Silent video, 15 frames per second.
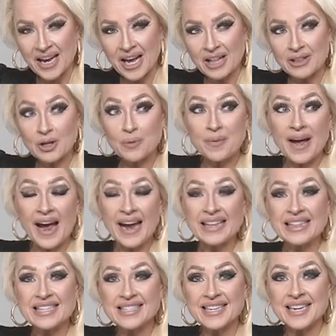a little behind
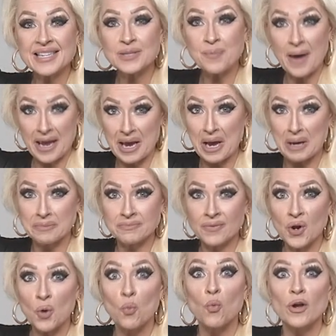the scenes mayhem.
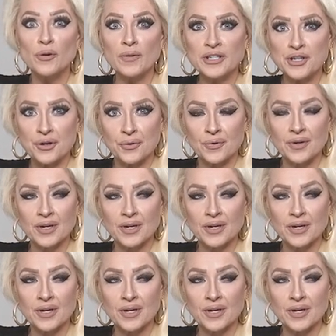What do we do?